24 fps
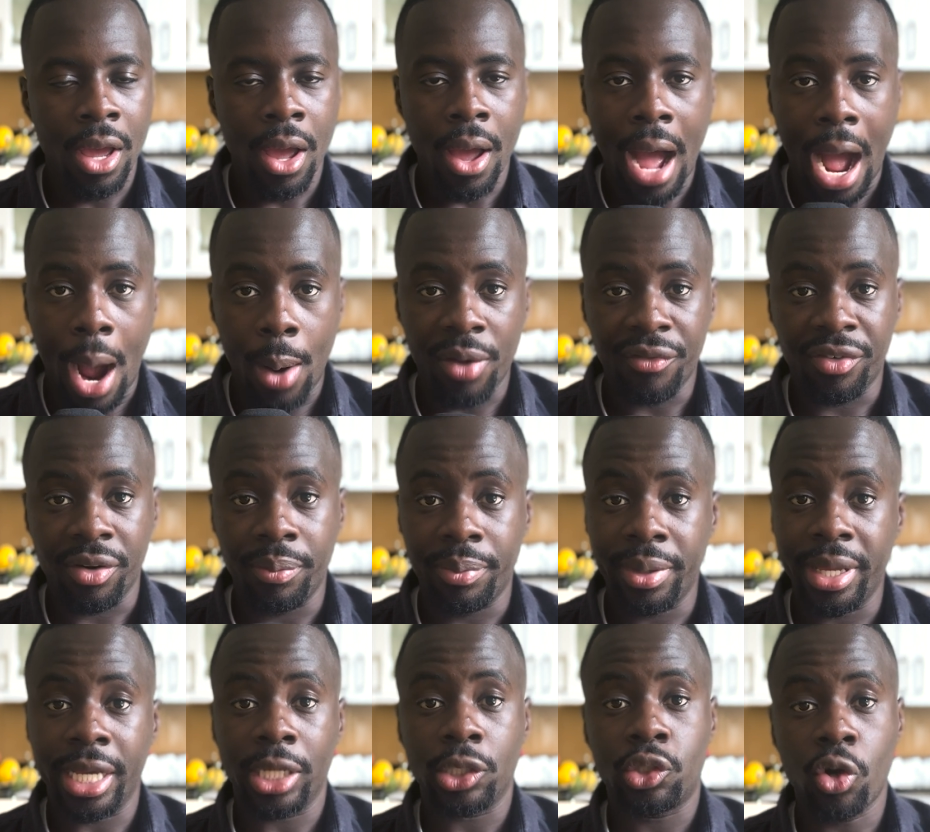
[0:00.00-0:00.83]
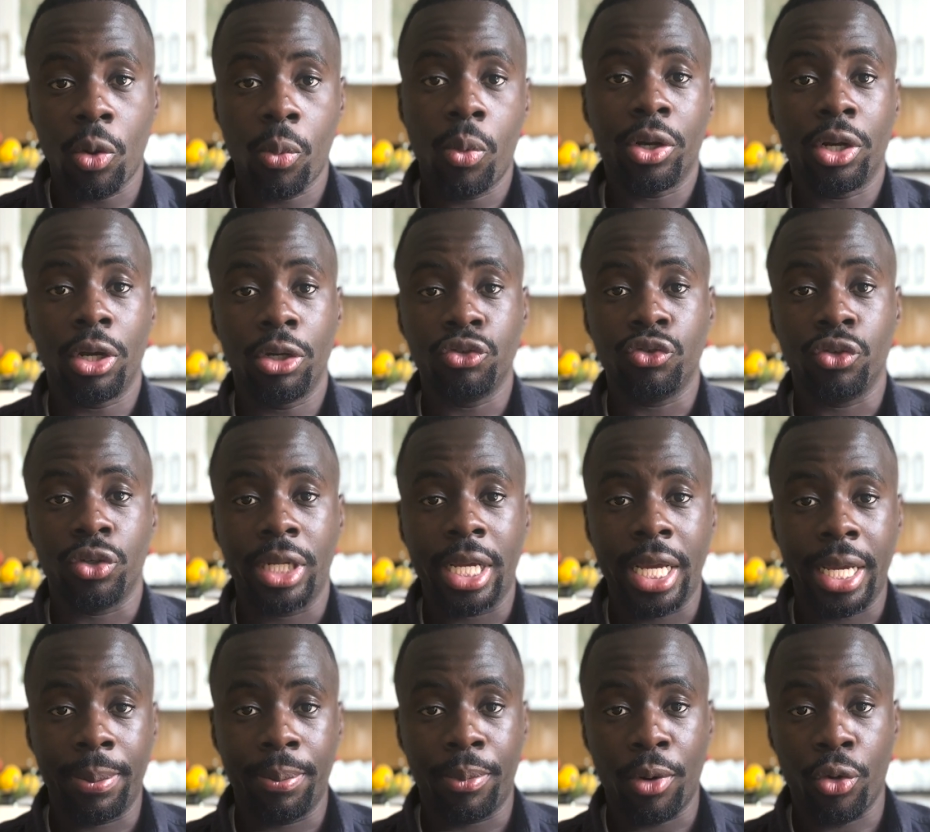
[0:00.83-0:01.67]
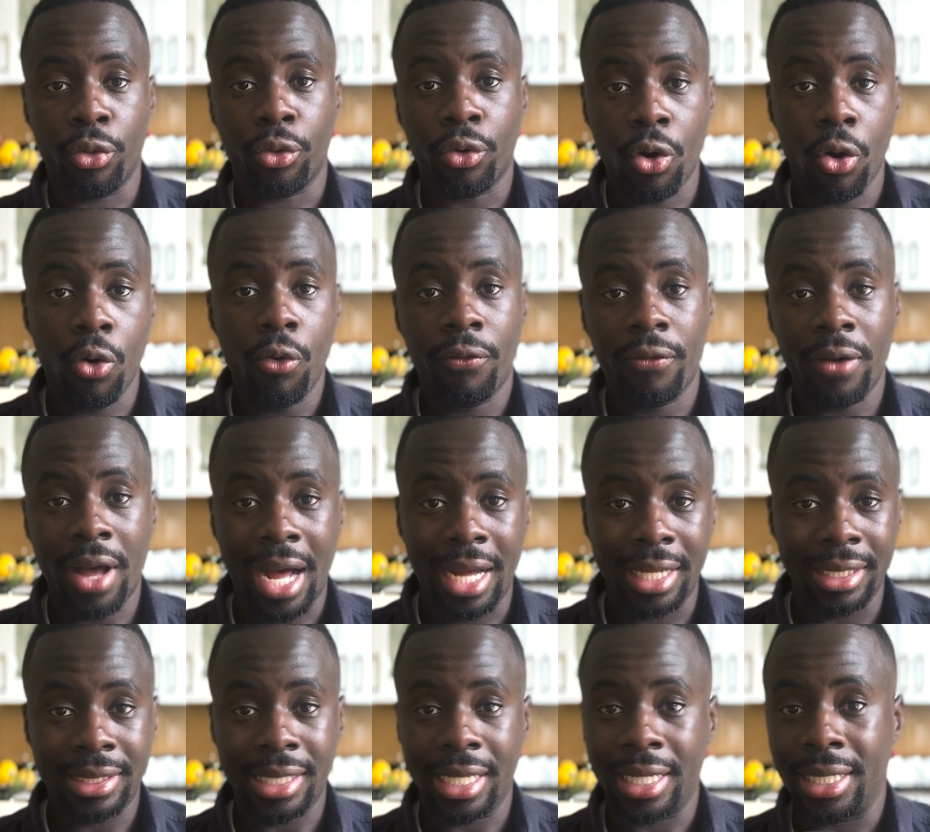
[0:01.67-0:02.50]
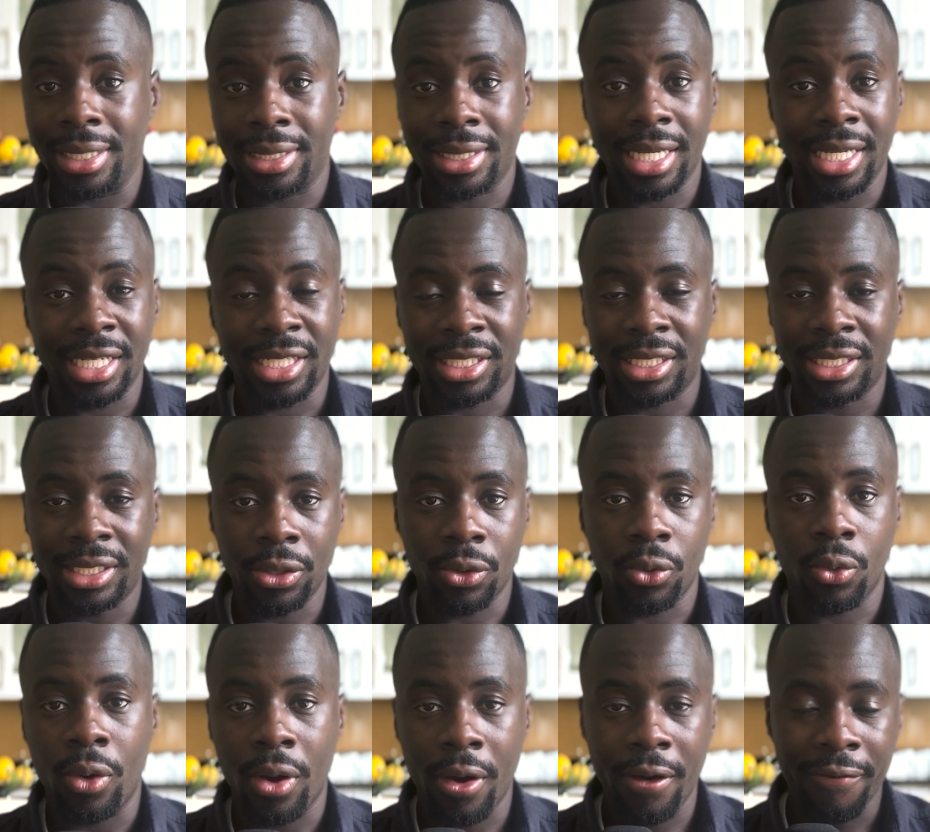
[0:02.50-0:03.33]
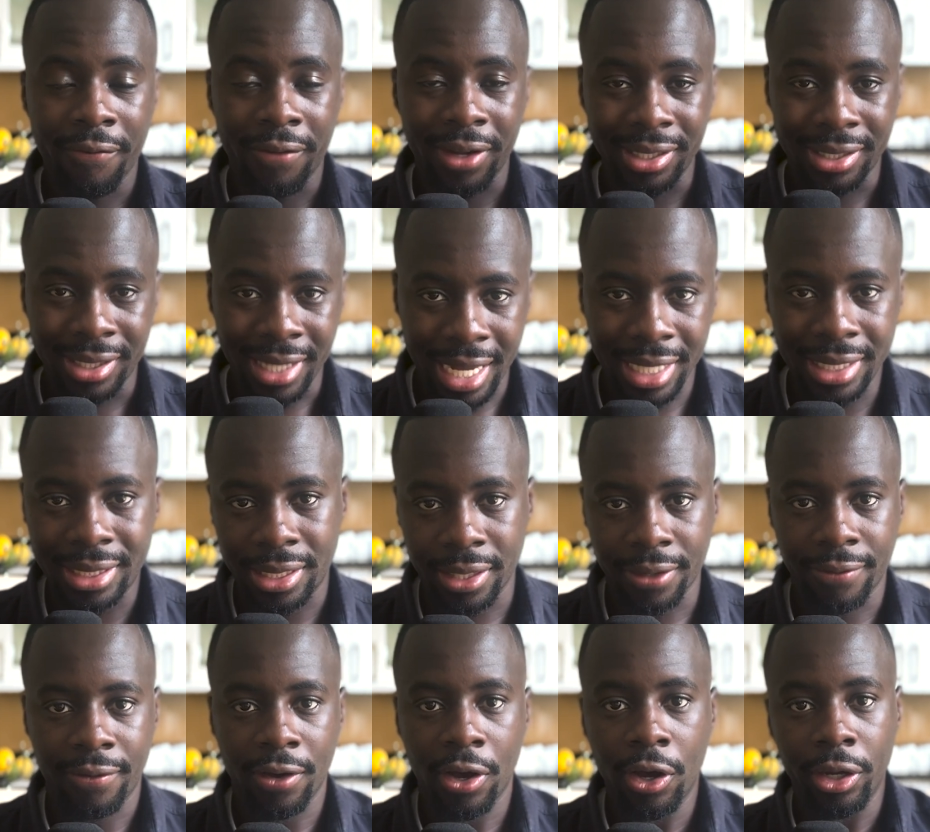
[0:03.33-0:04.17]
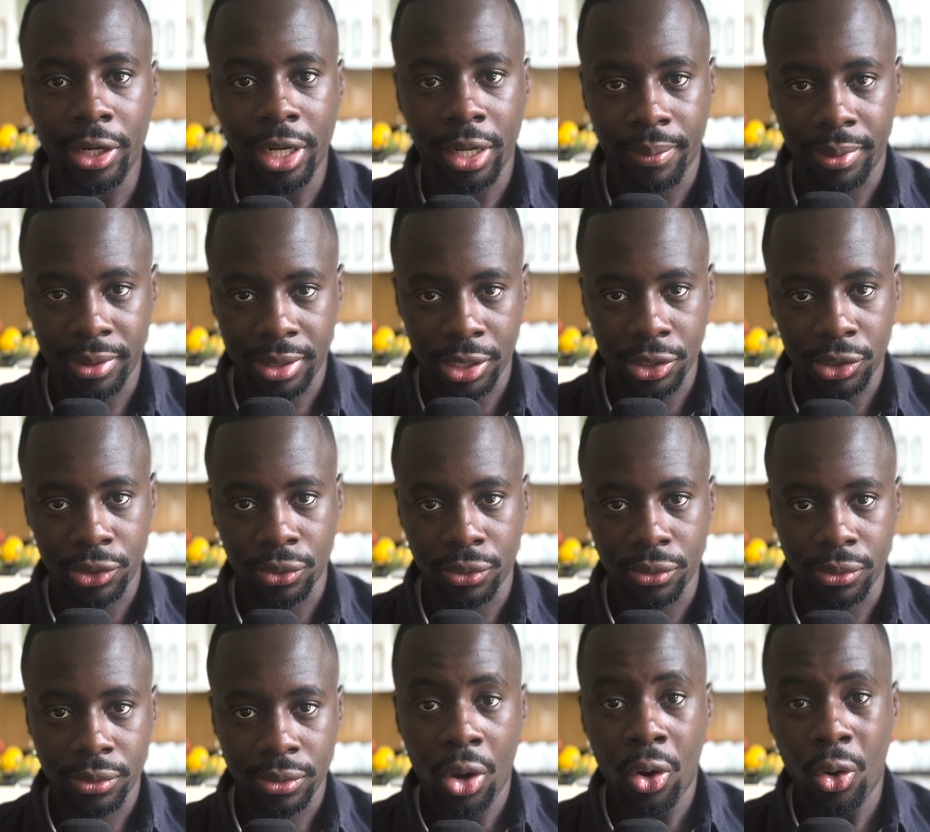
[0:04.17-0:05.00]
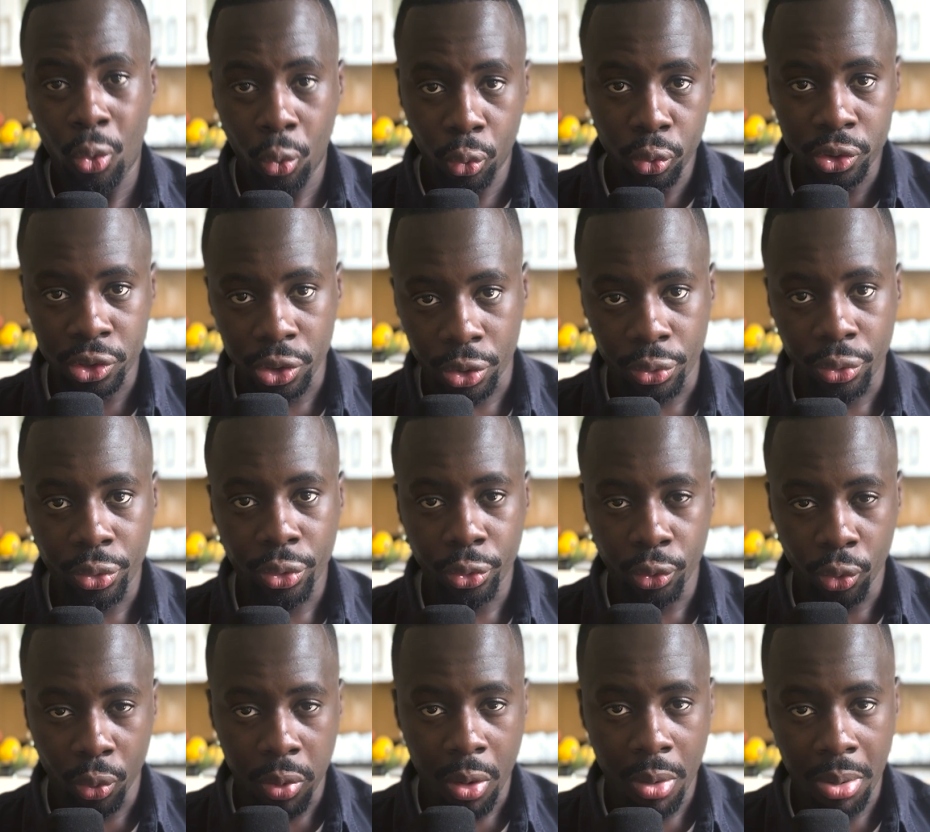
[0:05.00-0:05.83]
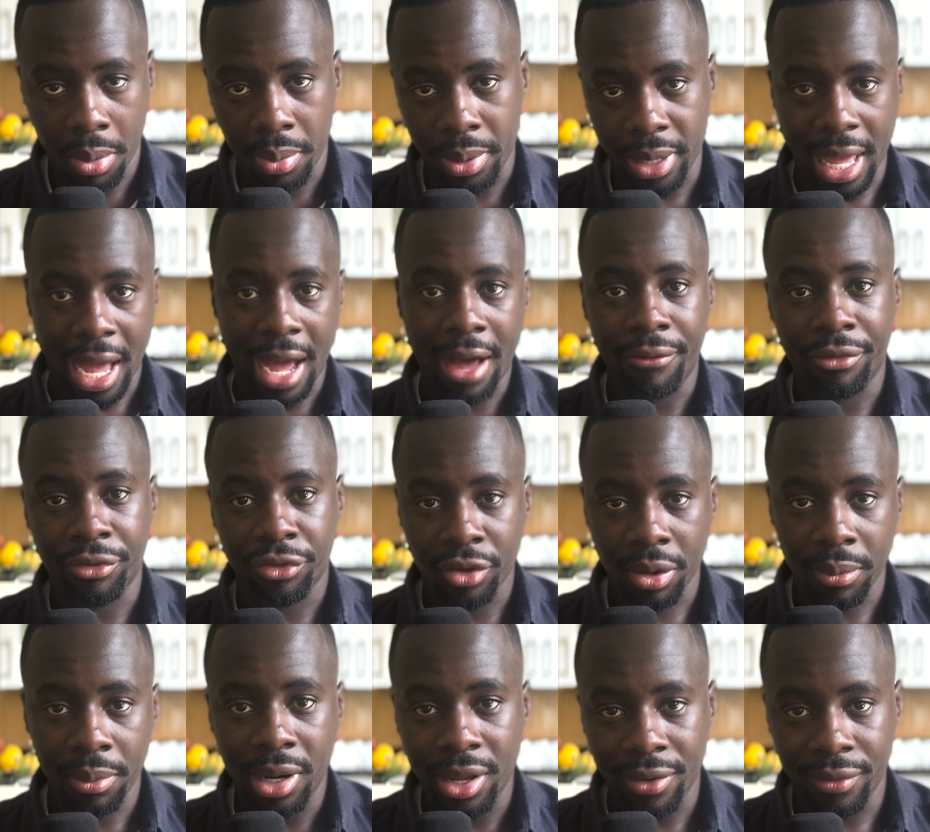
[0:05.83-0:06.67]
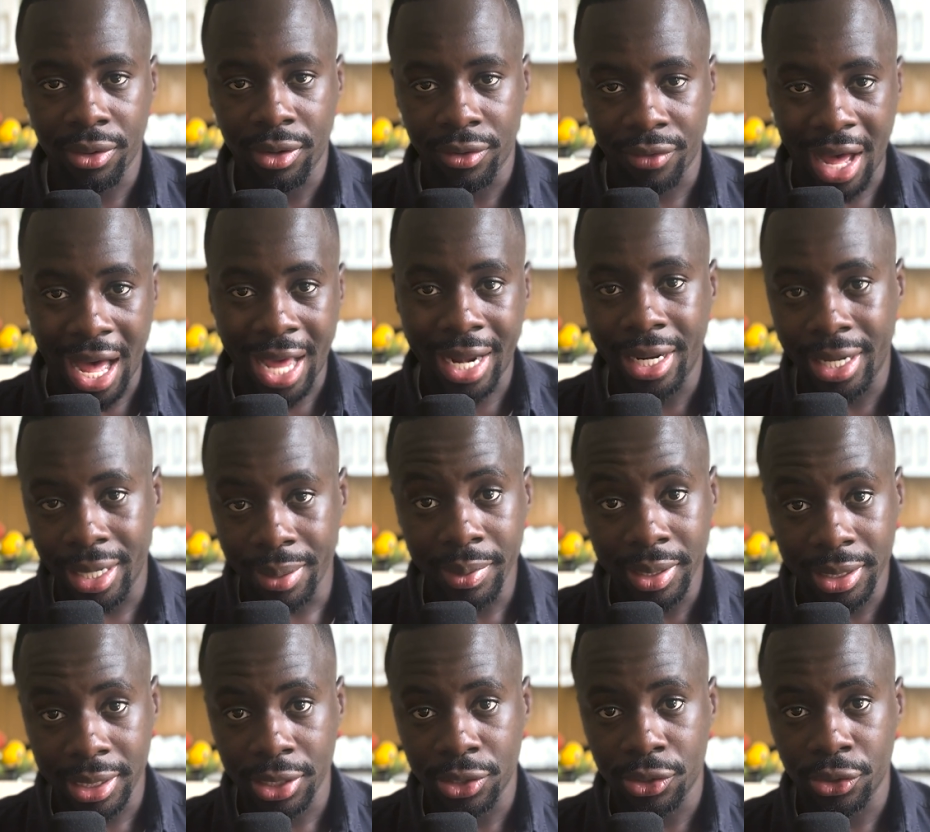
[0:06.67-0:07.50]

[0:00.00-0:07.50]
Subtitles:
However, being top 100 in both golf and tennis is still fantastic for earning potential. Also, you'll probably have some level of anonymity to